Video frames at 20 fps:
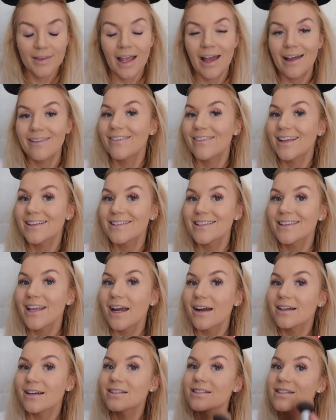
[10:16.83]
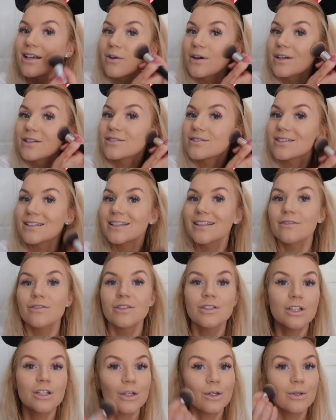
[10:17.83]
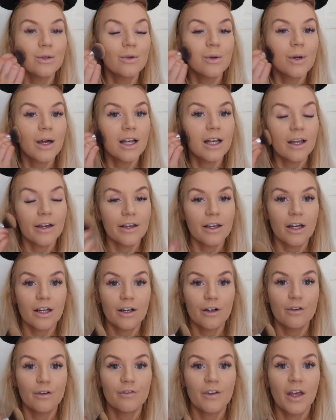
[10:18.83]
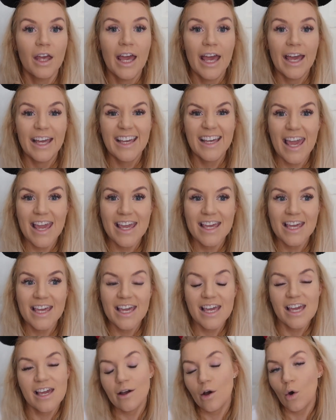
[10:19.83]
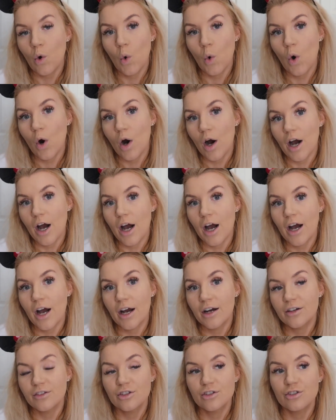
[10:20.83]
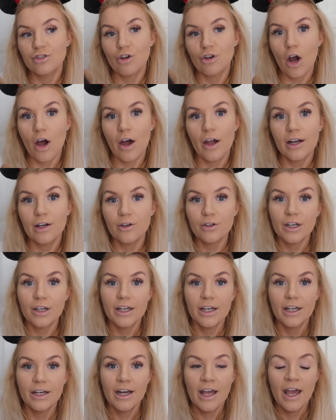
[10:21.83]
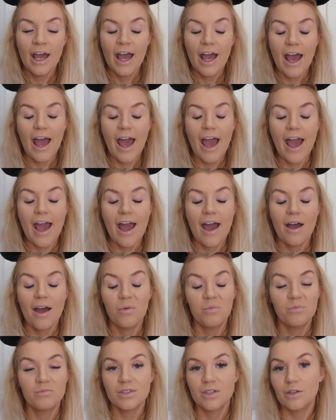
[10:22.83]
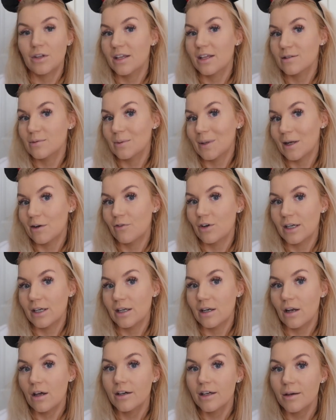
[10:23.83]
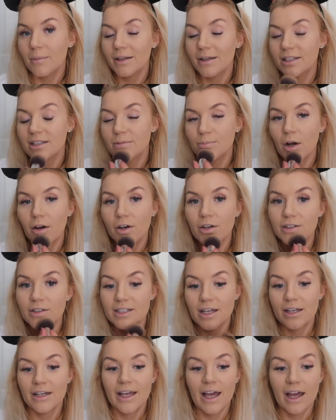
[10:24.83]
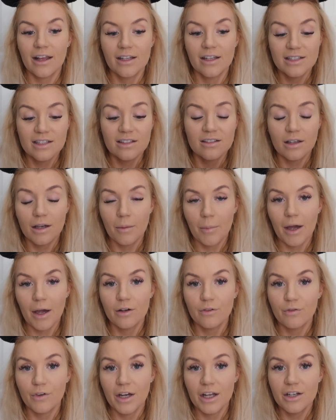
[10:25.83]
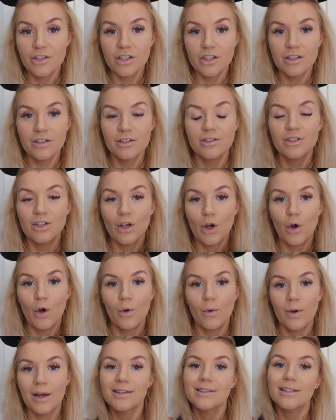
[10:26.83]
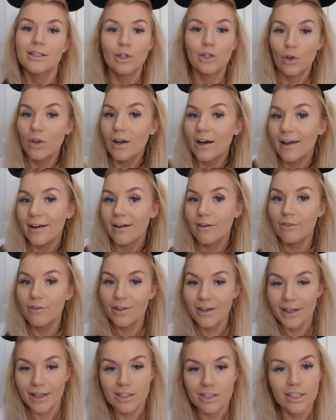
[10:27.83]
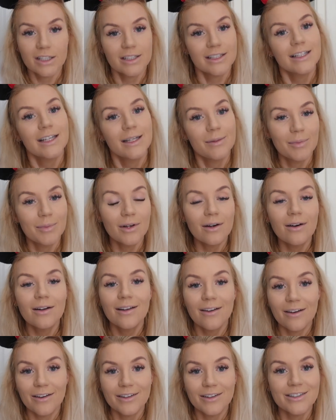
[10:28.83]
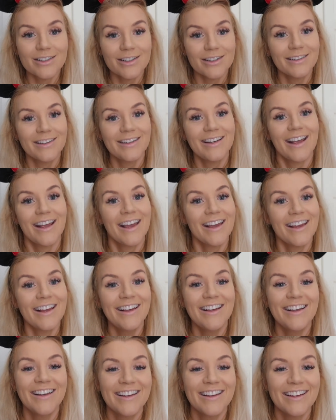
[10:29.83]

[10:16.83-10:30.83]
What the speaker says: And that's it there. So it doesn't leave you too like kind of cakey or dry looking. So that's what I really like about this product. And again, this is like a powder foundation, so it's another layer of foundation to keep it all on during the day.